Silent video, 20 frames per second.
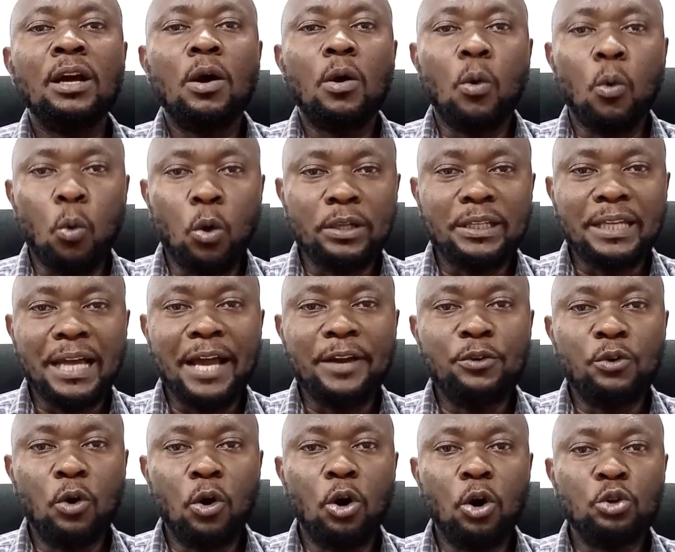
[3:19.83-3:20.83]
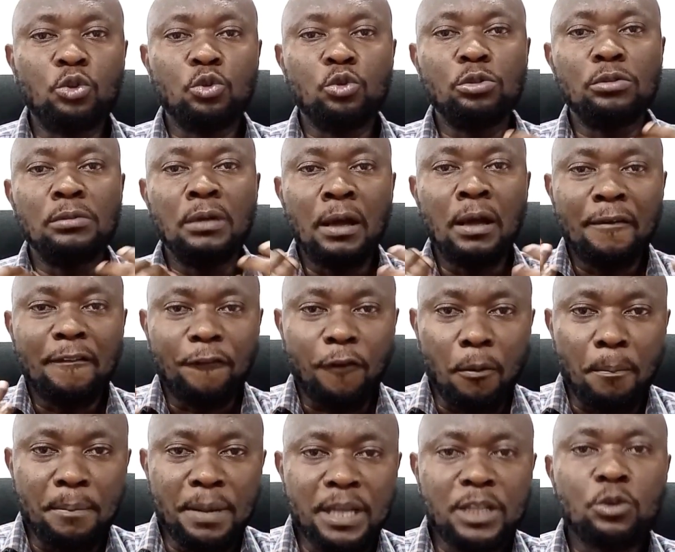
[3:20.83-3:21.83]
what I know or to for
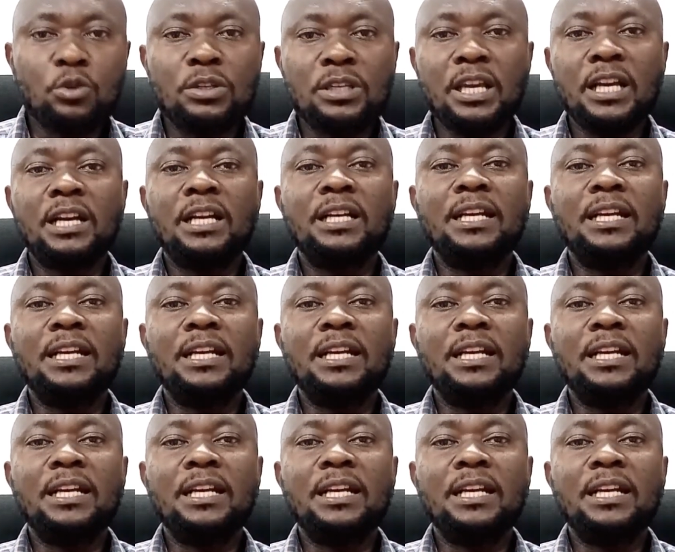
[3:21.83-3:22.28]
me to take